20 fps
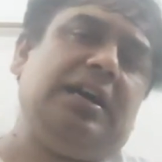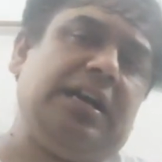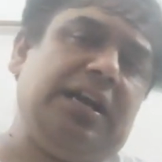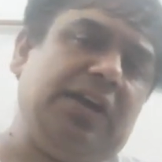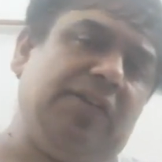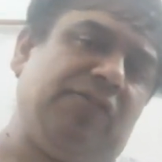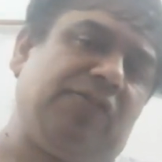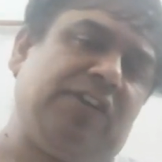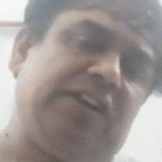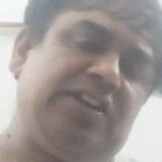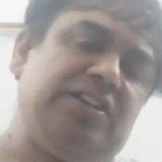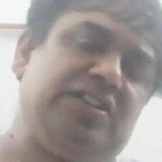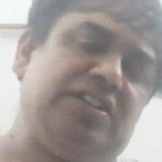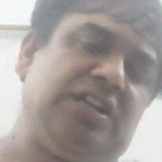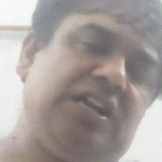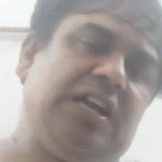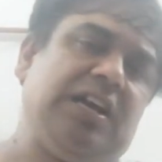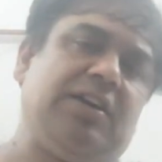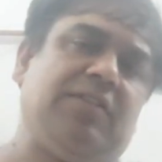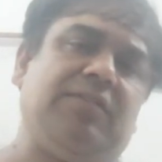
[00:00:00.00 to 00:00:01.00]

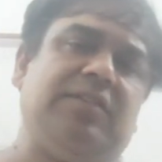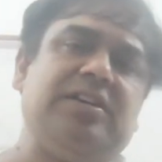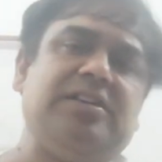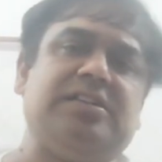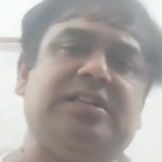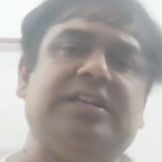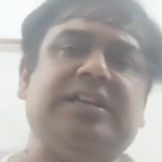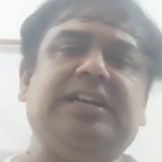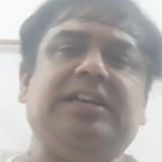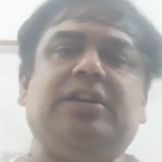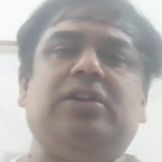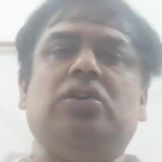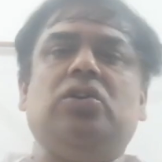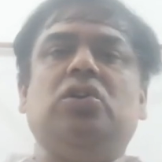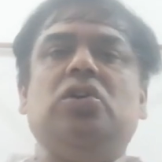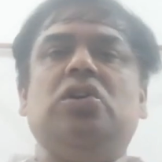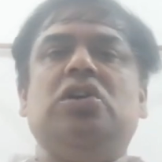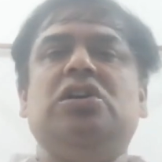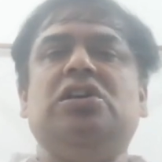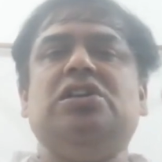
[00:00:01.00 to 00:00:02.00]
differential equation
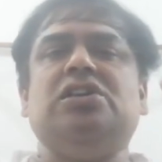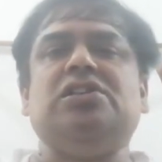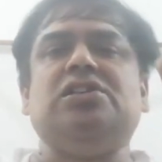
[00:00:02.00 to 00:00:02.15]
into